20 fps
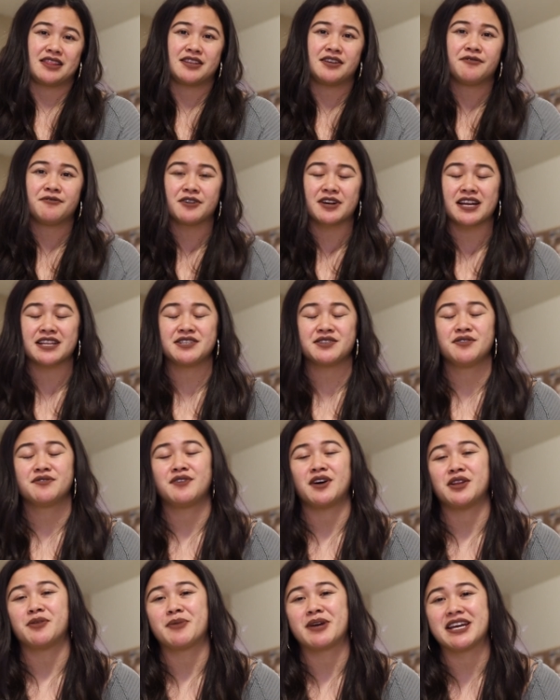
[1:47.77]
Don't forget to
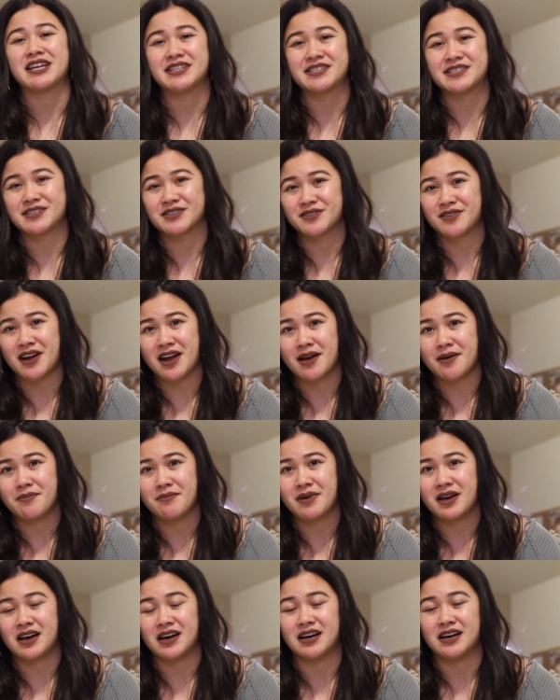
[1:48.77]
follow my
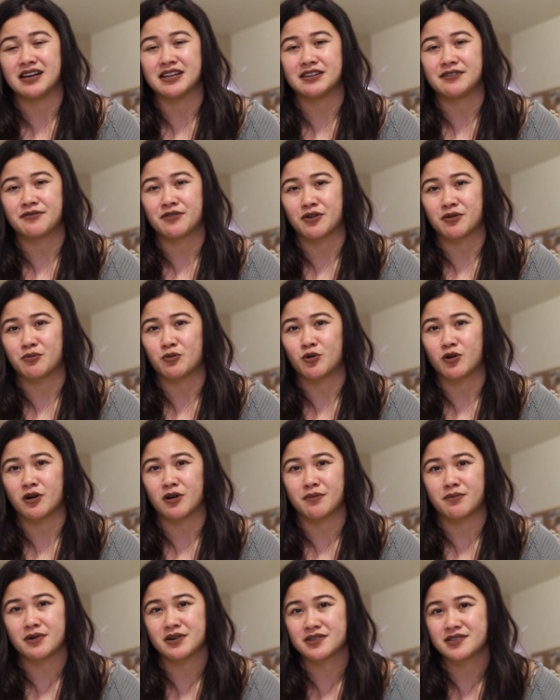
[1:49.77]
Instagram uh, for
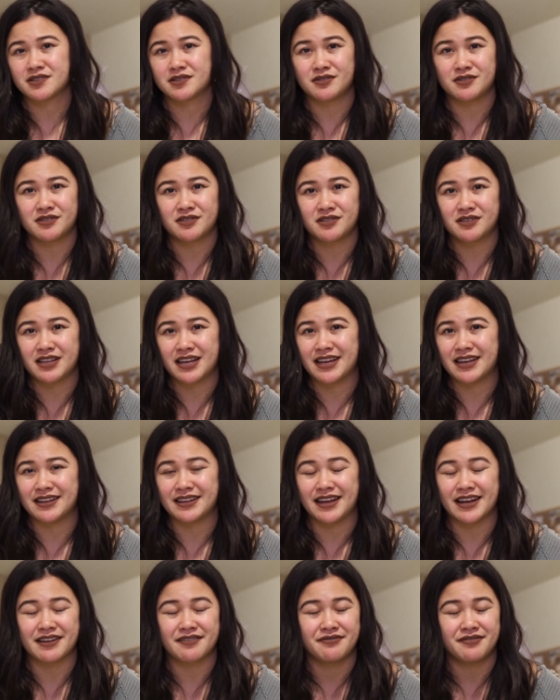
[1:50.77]
more personal and
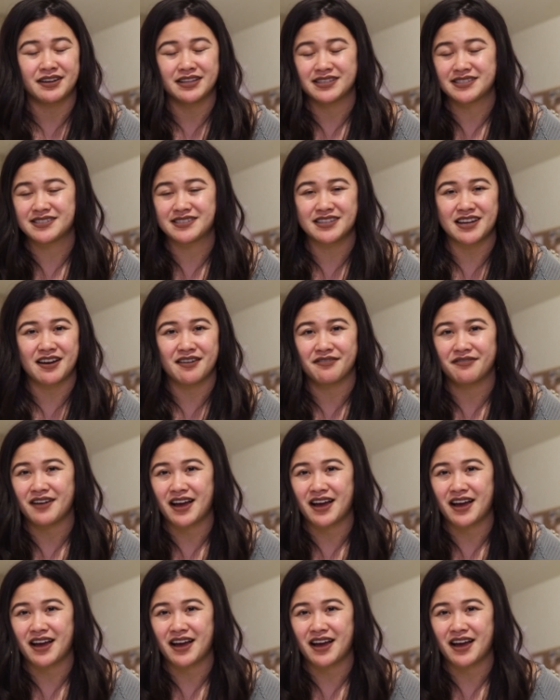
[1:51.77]
like fun stuff.